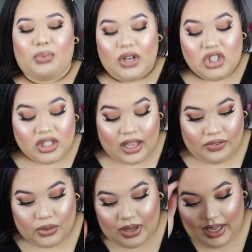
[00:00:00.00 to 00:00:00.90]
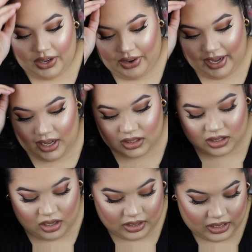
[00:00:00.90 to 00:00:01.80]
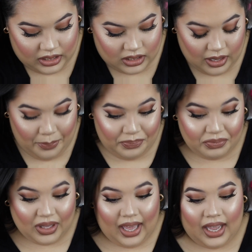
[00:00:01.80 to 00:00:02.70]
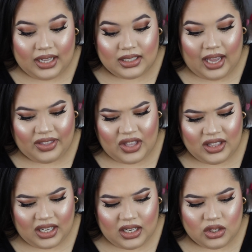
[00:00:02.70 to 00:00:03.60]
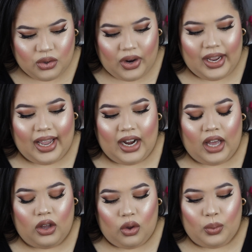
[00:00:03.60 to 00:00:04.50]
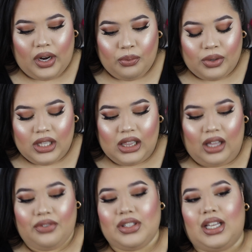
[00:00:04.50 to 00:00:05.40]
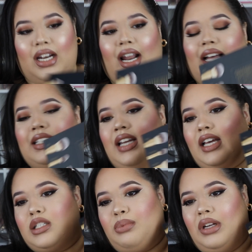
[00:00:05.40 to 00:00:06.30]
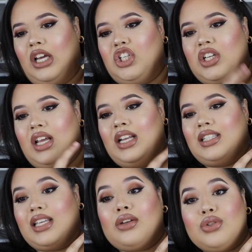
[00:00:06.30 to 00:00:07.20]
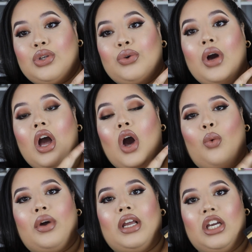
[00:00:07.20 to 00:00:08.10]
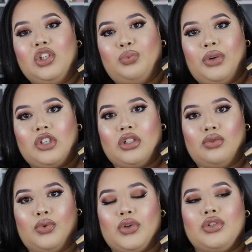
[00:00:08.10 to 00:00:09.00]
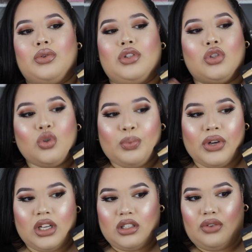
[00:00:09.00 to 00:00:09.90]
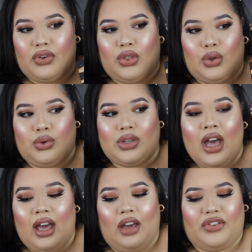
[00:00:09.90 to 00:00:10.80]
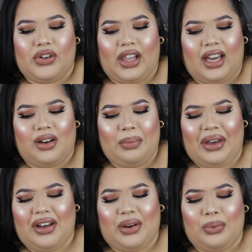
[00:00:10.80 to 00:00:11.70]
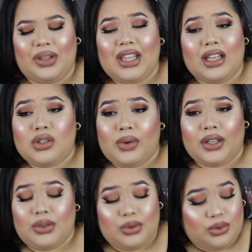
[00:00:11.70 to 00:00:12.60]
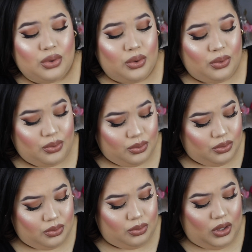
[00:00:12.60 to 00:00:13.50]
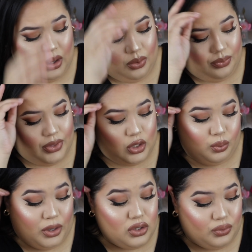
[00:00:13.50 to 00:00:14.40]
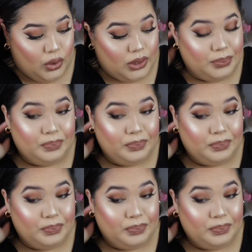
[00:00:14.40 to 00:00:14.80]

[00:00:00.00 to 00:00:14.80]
brush set if you can get your hands on it. And I think that it is great. And what I really love is that it has an explanation and it tells you what each brush is for. So it's super easy for those, if you're like, oh my god, what the heck do I use, you know, this brush for?